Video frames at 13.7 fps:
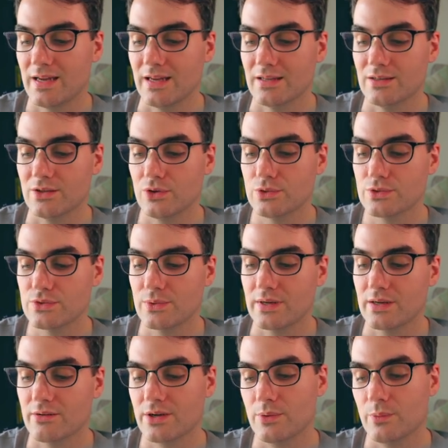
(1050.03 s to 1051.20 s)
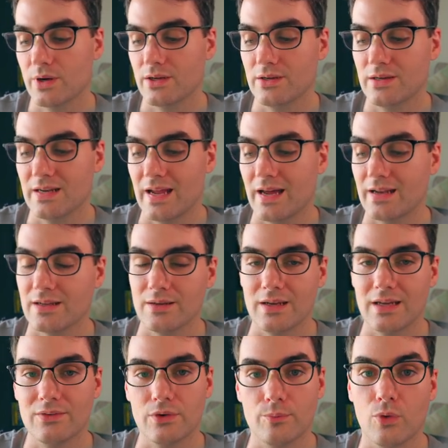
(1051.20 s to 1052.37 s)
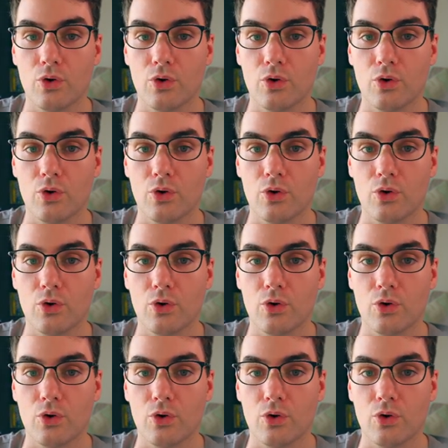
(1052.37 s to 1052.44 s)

and also an area where you can add in even